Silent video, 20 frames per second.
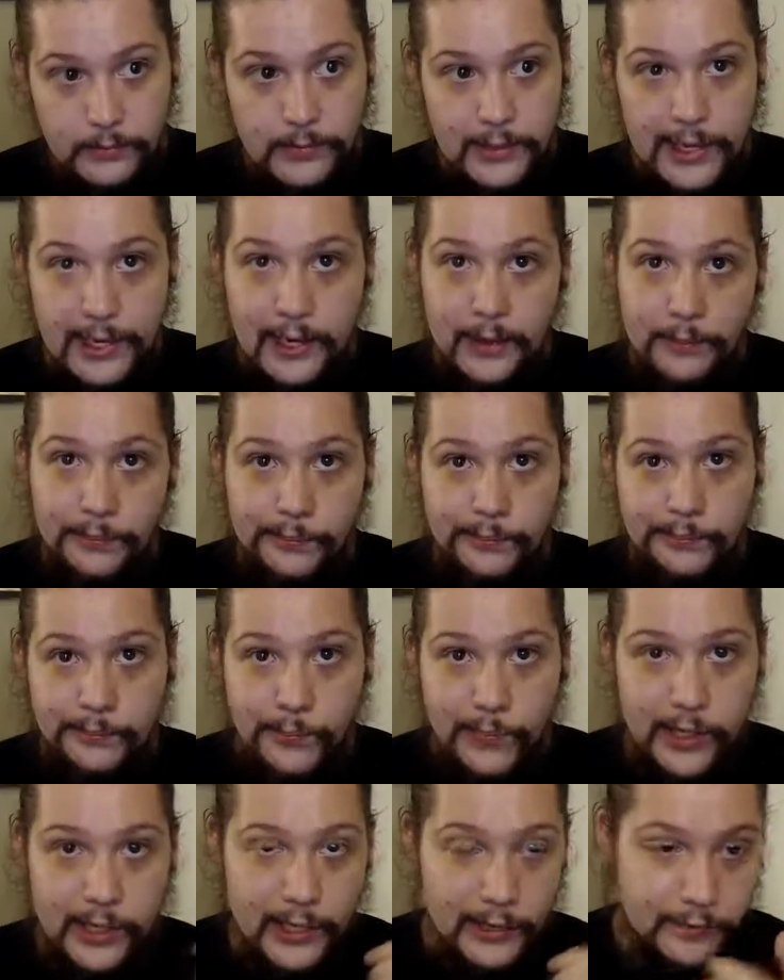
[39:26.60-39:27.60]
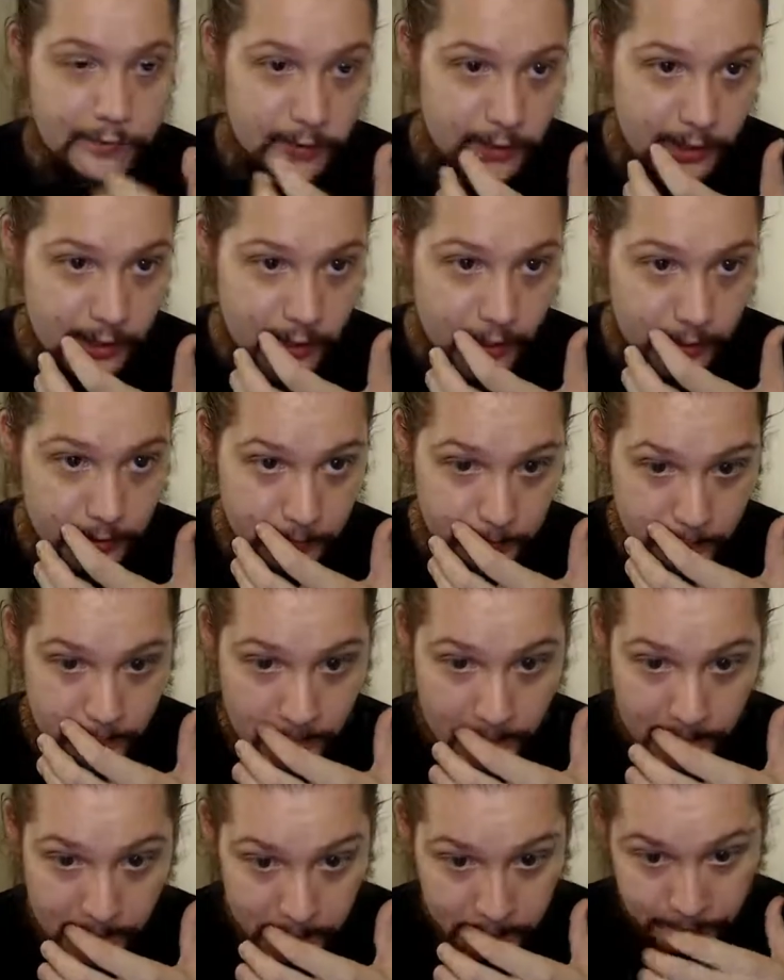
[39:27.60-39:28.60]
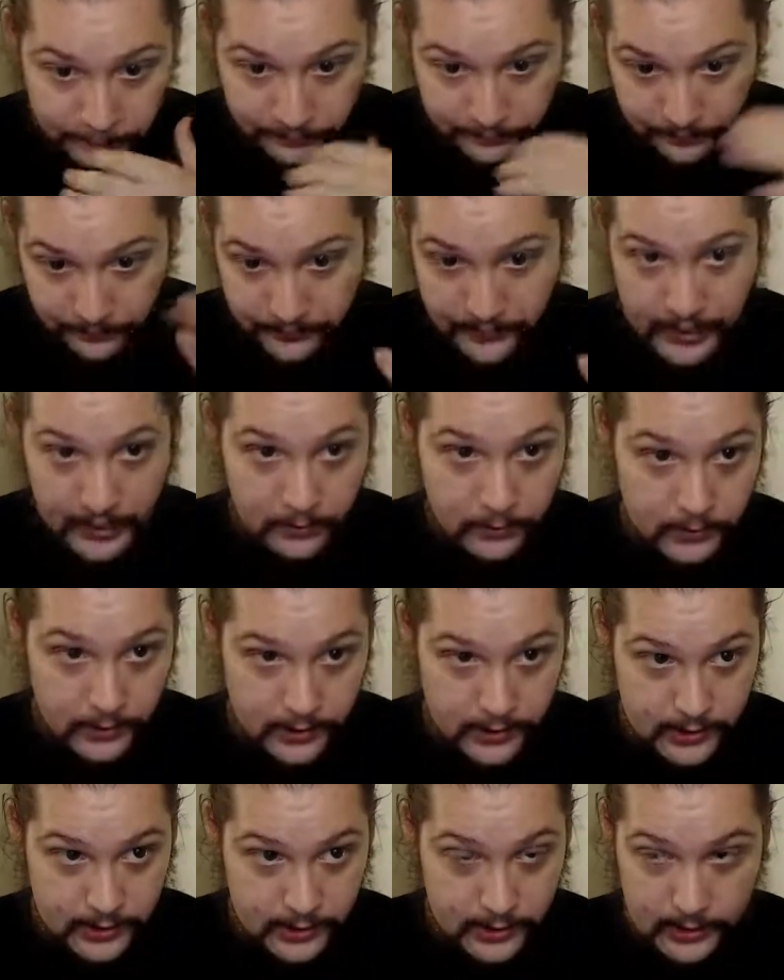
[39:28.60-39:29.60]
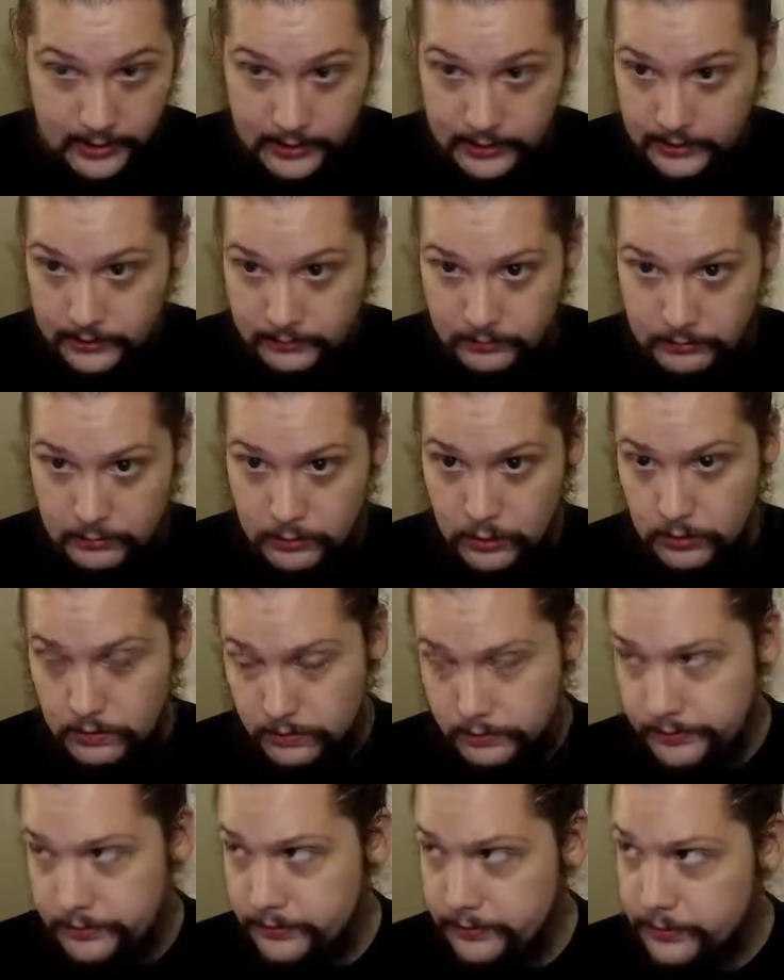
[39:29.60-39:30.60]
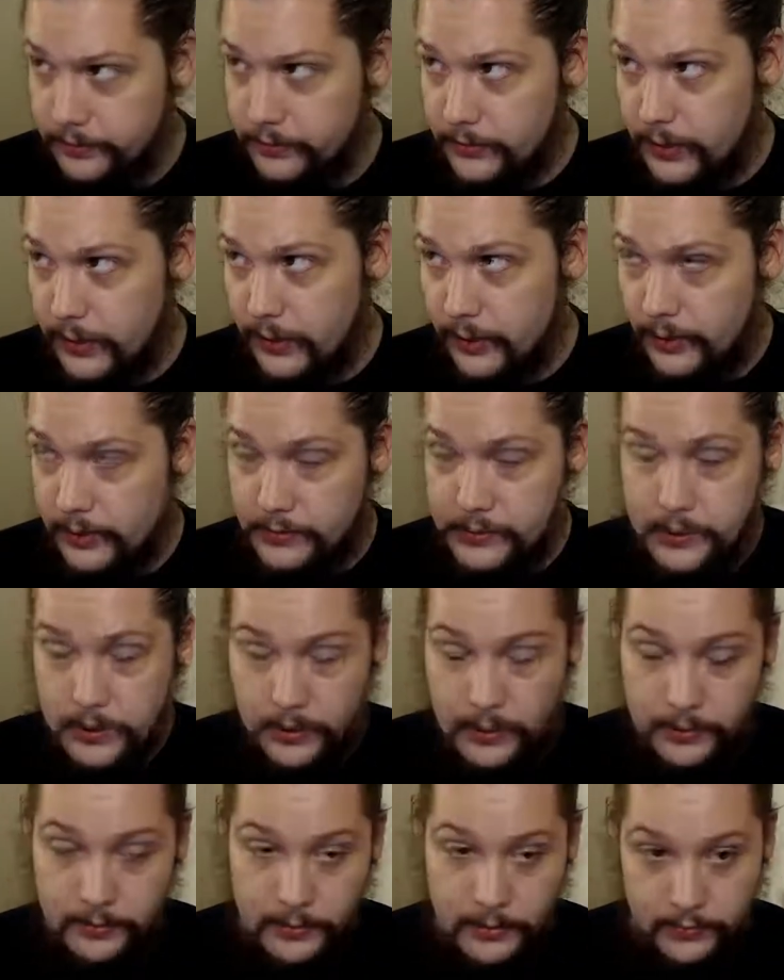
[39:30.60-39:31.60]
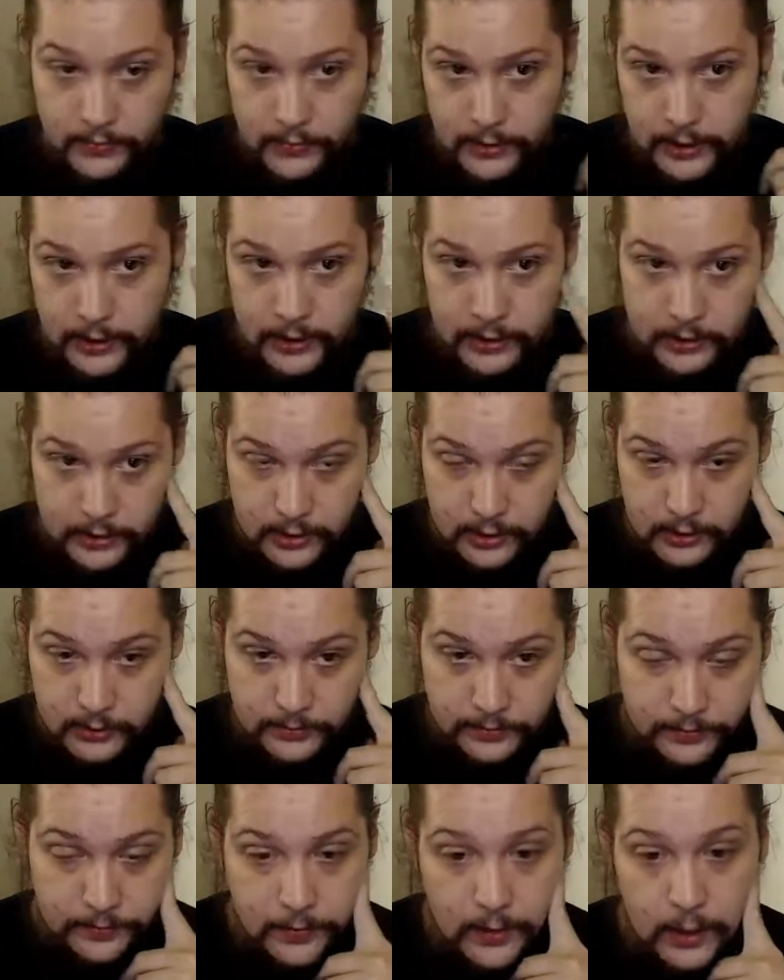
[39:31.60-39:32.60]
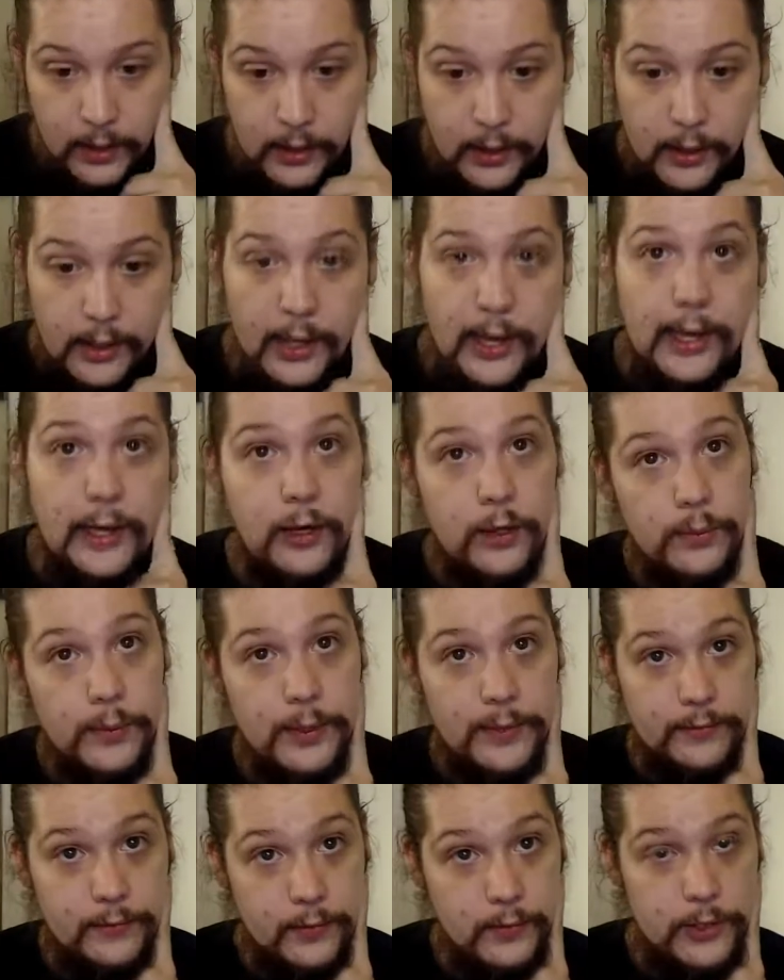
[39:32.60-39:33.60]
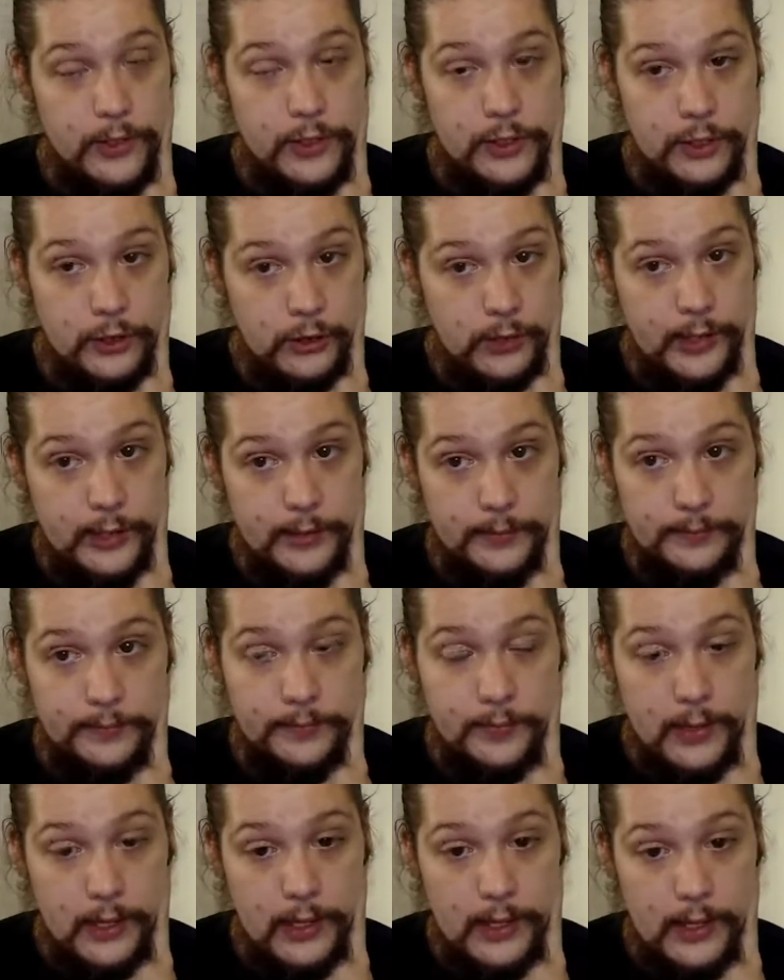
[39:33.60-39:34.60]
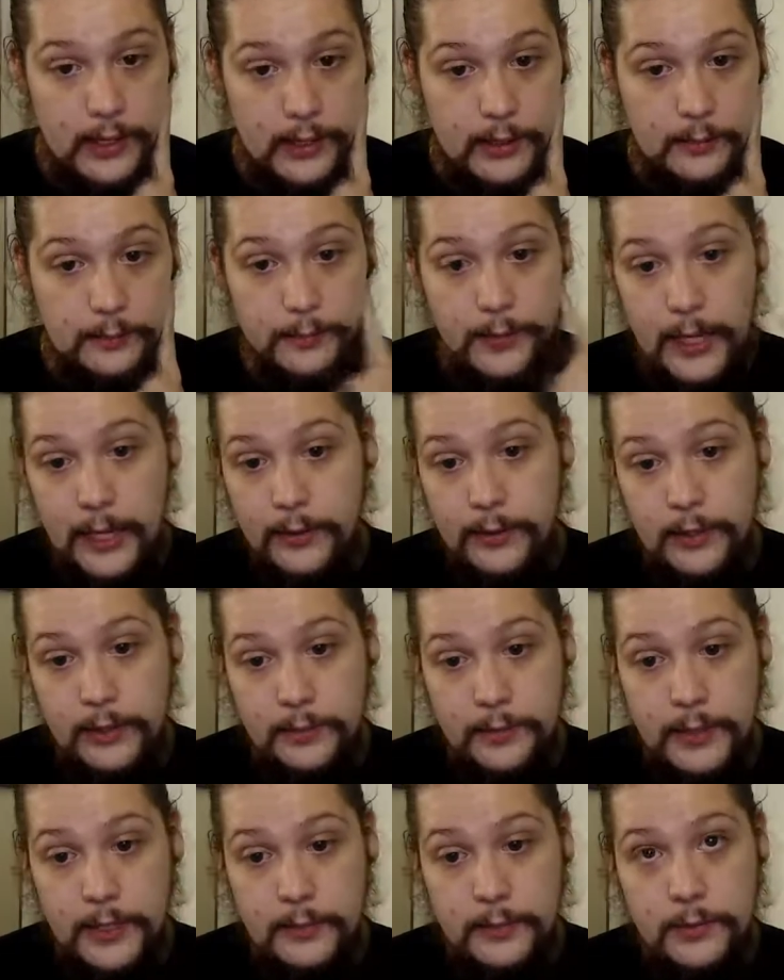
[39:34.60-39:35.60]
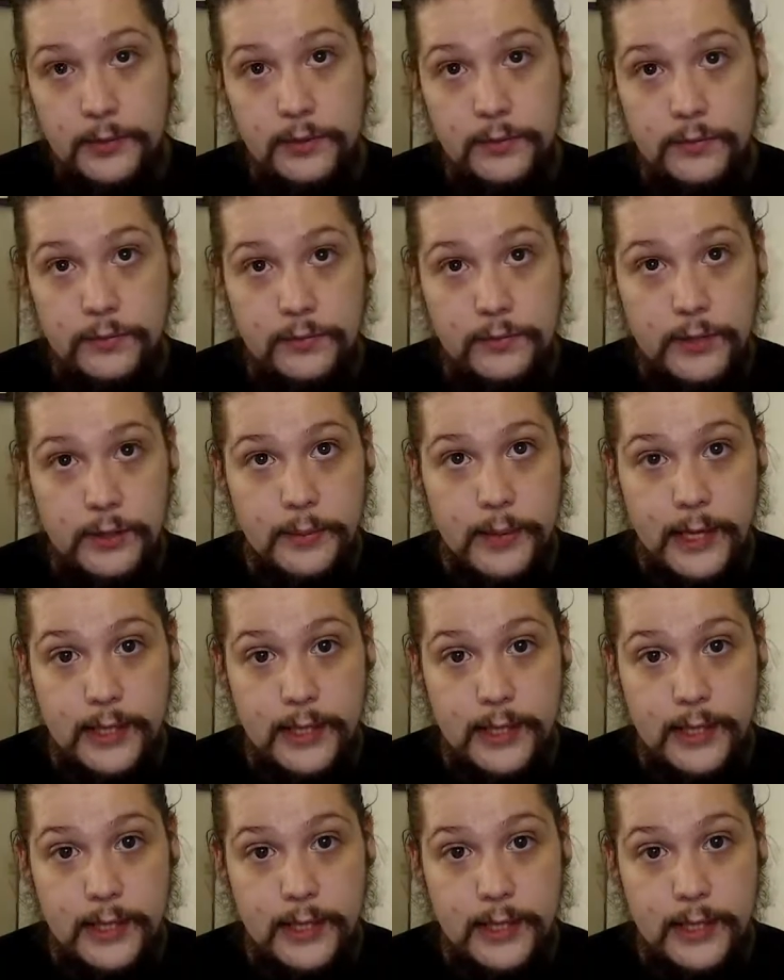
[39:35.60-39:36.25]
yeah, we're done for tonight. That was, that was quite a bit of reading. So I hope everyone enjoyed. Power to the people and free